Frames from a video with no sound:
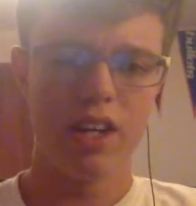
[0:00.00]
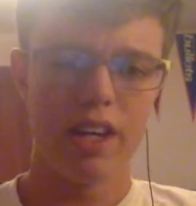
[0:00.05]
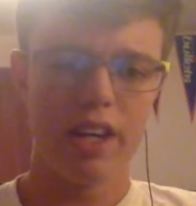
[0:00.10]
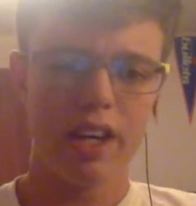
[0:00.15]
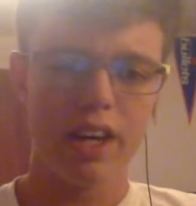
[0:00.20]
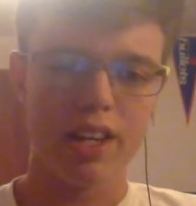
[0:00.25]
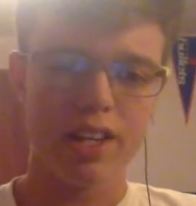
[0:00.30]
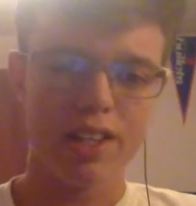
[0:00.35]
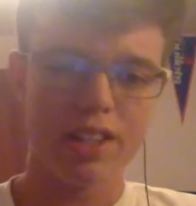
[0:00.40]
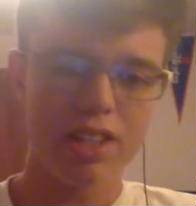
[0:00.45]

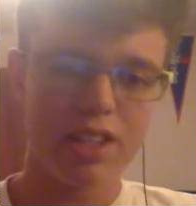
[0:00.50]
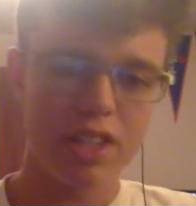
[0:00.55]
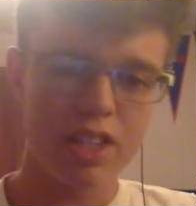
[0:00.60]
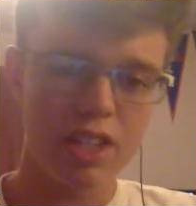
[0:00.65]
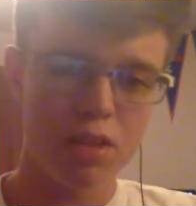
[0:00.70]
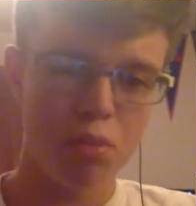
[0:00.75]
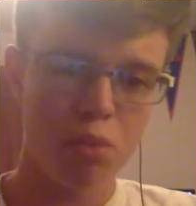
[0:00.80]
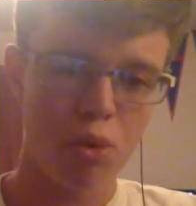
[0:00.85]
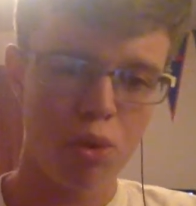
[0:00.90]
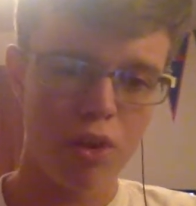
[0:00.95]
as
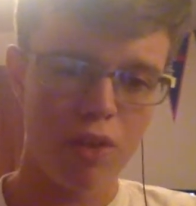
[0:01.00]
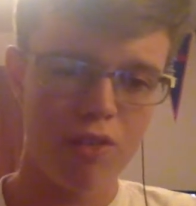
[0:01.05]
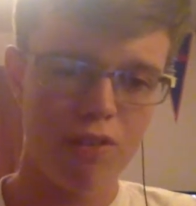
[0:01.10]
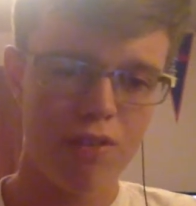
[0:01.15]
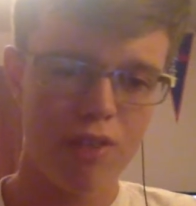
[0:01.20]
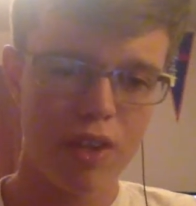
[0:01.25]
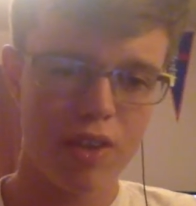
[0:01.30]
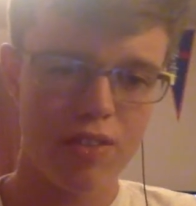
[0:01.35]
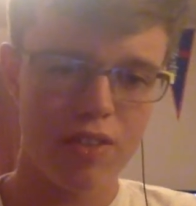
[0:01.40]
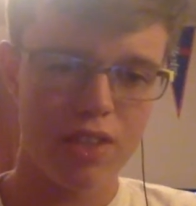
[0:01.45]
six point
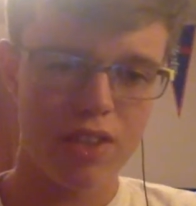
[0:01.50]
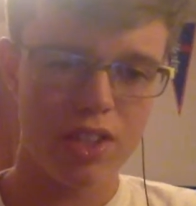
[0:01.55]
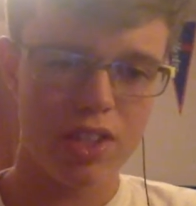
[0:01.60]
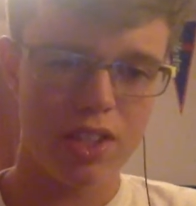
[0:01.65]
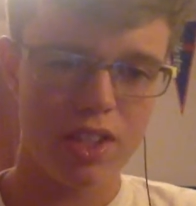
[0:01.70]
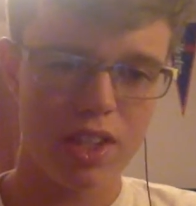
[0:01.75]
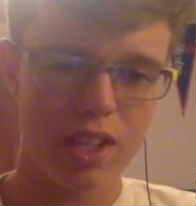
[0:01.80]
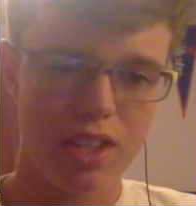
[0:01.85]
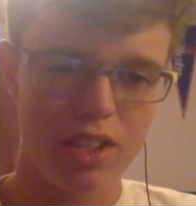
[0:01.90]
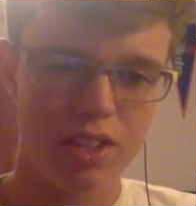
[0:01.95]
favorites
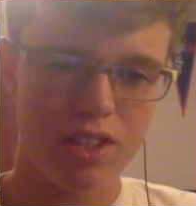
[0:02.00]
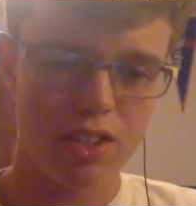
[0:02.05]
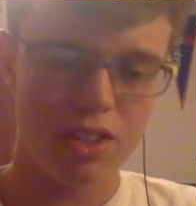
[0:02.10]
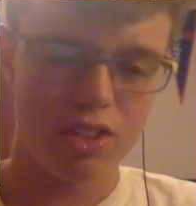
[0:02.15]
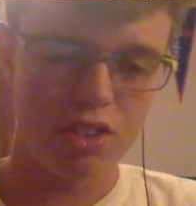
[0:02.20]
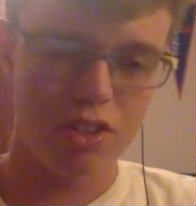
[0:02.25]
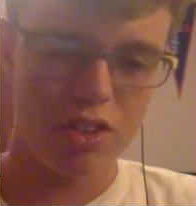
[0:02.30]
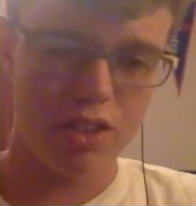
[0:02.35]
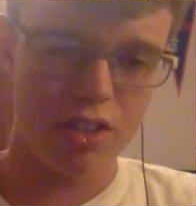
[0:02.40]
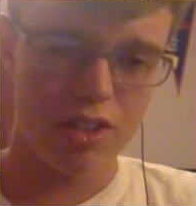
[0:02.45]
against the
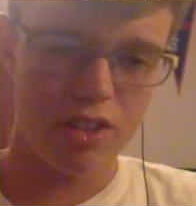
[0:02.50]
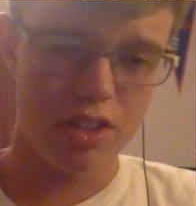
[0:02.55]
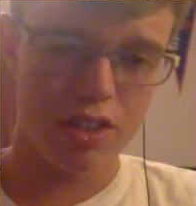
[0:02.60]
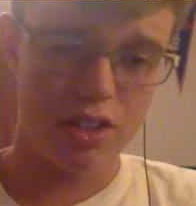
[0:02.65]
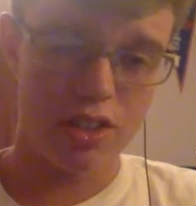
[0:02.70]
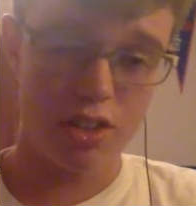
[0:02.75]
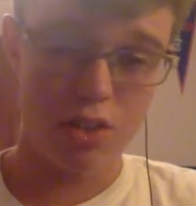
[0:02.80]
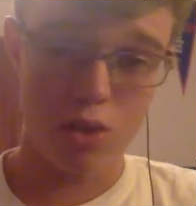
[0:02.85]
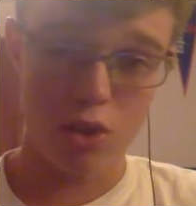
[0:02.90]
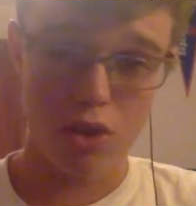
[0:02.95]
the
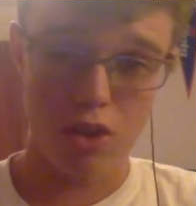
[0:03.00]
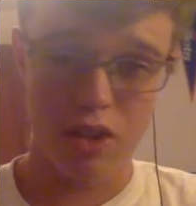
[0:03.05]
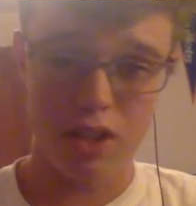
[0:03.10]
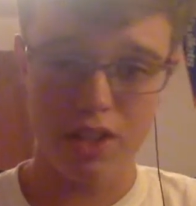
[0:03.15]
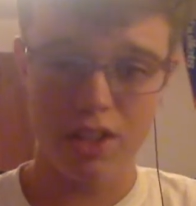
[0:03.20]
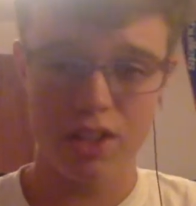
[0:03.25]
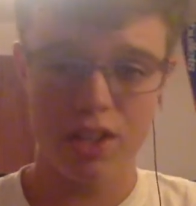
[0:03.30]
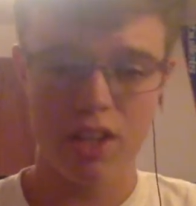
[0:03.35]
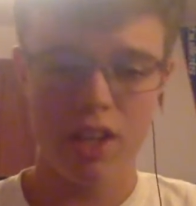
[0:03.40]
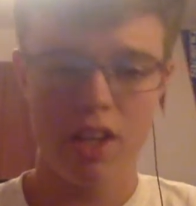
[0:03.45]
Detroit
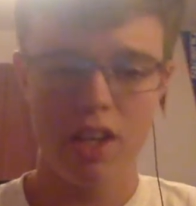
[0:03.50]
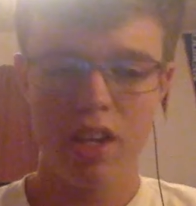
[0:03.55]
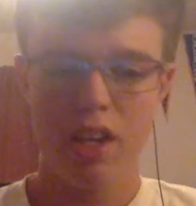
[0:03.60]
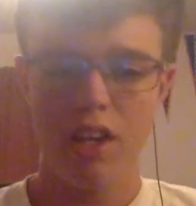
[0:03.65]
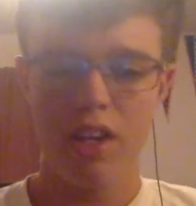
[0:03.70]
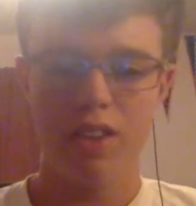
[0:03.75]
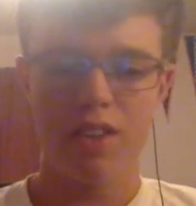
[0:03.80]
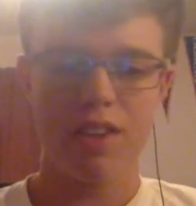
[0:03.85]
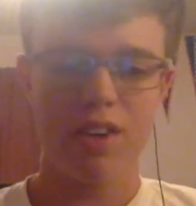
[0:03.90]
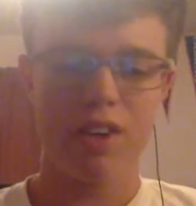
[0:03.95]
Lions.
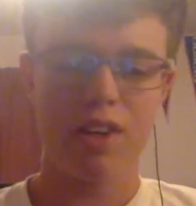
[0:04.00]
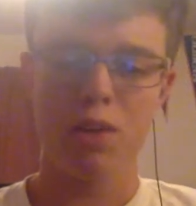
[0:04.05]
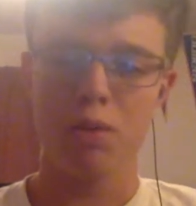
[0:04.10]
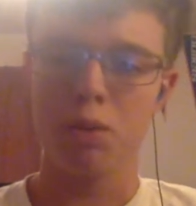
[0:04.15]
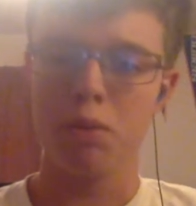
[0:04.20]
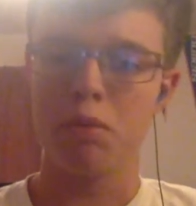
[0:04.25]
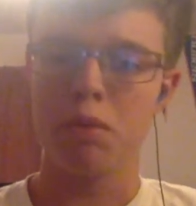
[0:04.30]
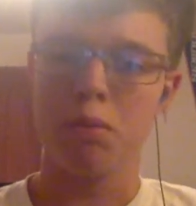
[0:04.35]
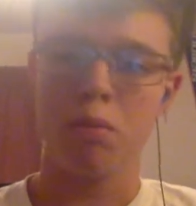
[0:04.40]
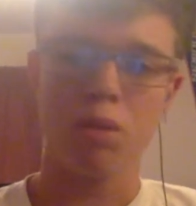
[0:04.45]
They're going to
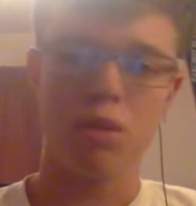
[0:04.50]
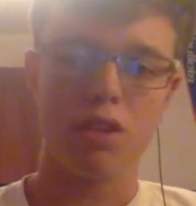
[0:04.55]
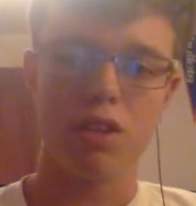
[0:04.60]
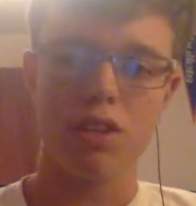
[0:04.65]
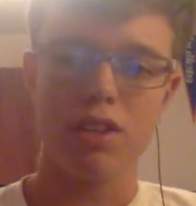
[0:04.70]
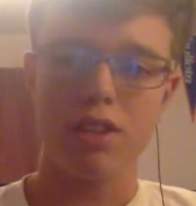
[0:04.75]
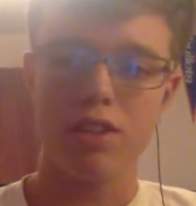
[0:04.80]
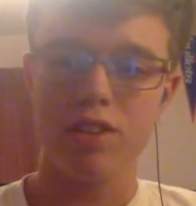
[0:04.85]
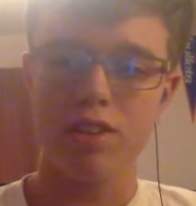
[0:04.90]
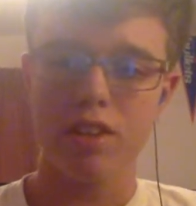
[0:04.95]
win by more than
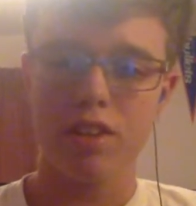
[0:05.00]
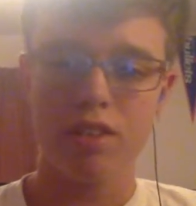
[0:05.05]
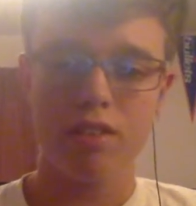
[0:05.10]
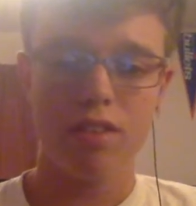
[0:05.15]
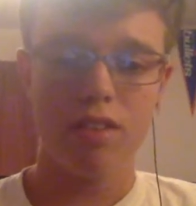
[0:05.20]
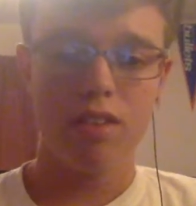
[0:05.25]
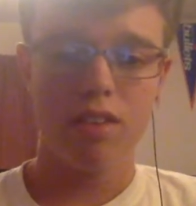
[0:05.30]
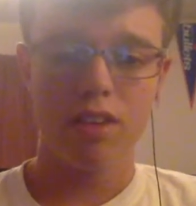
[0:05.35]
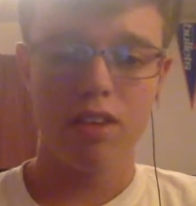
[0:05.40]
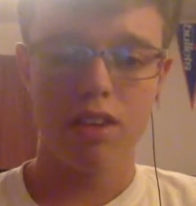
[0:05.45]
touchdown.
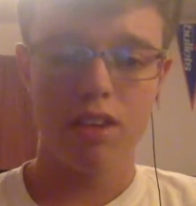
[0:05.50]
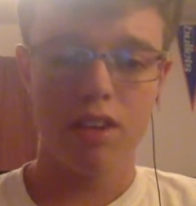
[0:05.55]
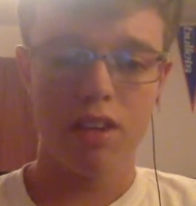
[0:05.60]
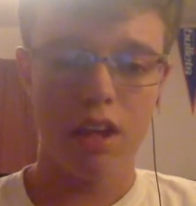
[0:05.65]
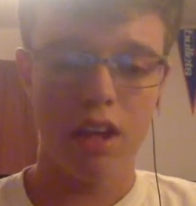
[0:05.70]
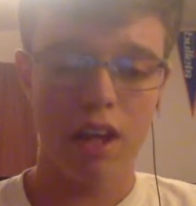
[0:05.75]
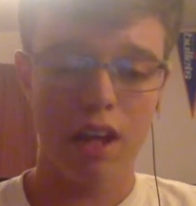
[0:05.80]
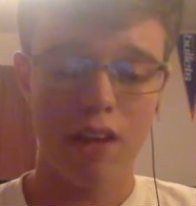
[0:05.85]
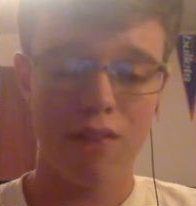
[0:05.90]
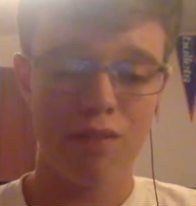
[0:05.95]

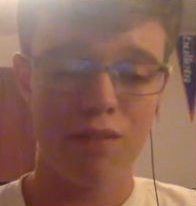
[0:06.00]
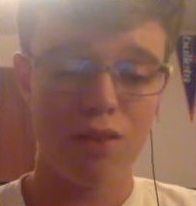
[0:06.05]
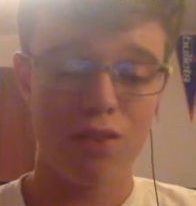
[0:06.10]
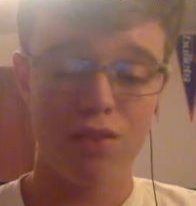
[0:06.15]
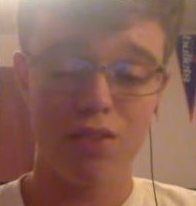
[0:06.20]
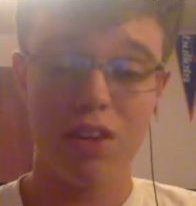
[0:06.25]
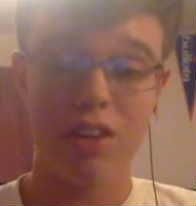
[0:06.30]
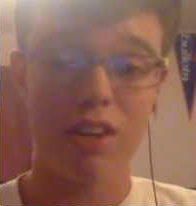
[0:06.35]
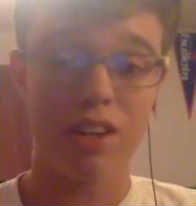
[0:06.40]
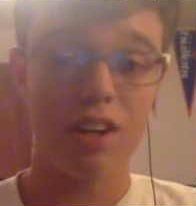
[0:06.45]
I feel
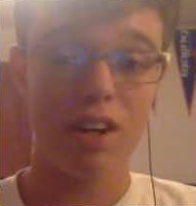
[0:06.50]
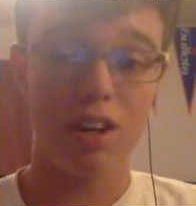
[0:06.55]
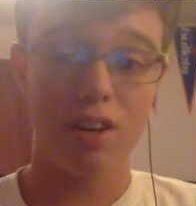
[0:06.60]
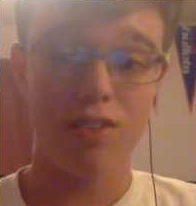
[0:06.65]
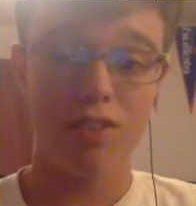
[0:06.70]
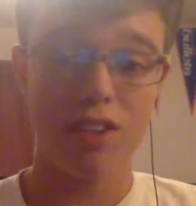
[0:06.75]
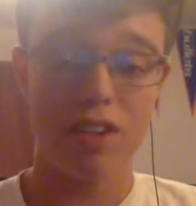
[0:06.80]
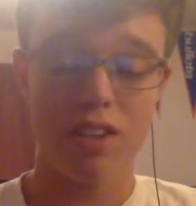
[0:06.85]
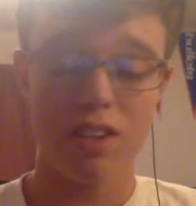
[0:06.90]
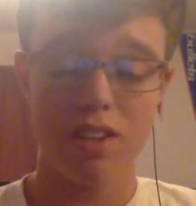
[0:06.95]
very
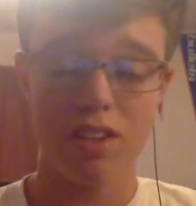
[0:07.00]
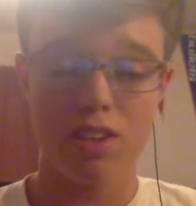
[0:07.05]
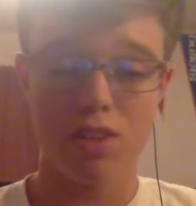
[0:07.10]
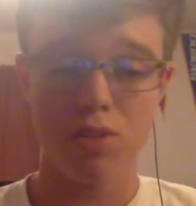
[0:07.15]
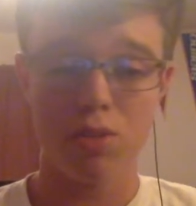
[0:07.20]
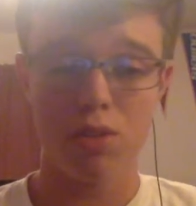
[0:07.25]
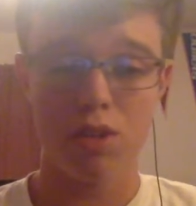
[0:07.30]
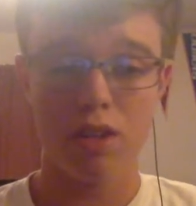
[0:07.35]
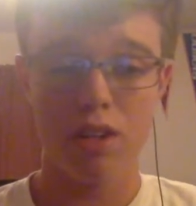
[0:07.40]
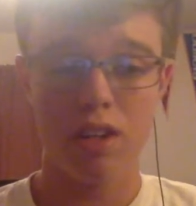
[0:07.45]
confident in
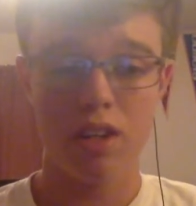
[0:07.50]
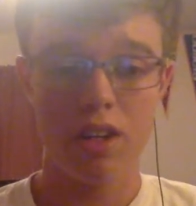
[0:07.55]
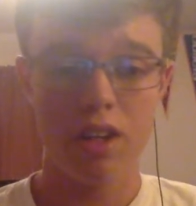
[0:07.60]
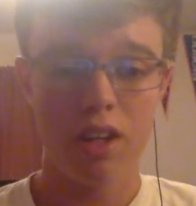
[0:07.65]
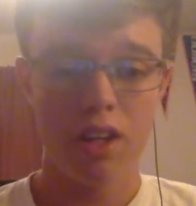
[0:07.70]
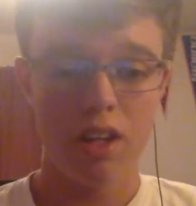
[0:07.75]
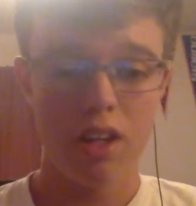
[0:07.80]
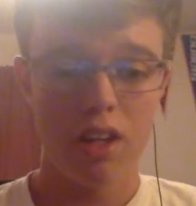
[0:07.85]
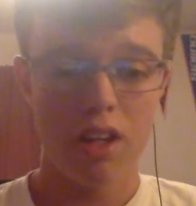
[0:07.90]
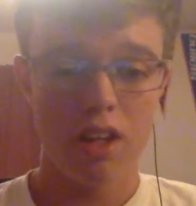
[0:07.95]
this one.
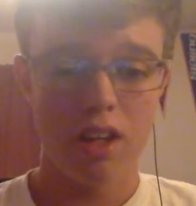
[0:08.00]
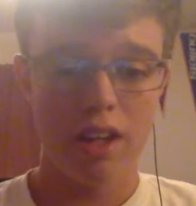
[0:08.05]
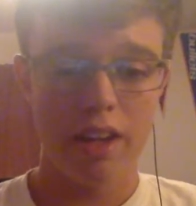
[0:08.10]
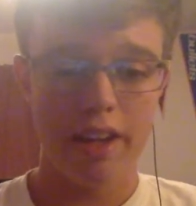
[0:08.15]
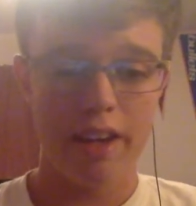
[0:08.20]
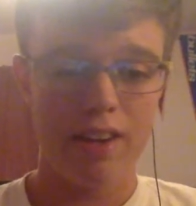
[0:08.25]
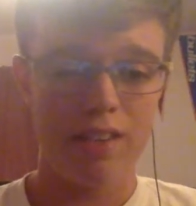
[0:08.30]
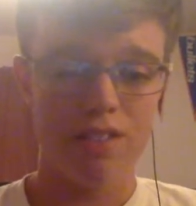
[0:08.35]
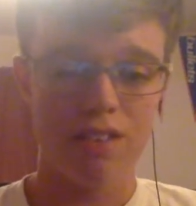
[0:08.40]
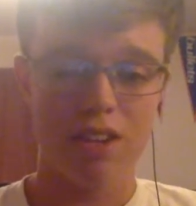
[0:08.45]

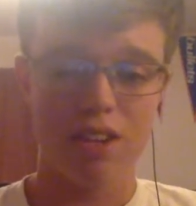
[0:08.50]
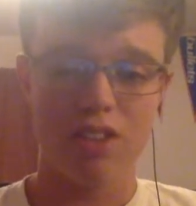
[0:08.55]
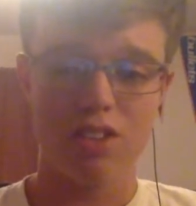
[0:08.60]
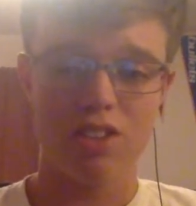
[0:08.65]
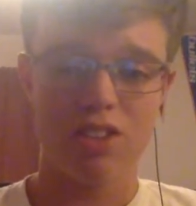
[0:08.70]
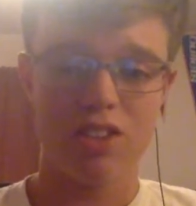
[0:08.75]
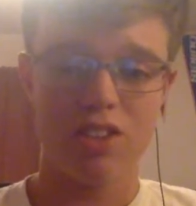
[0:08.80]
Aaron Rodgers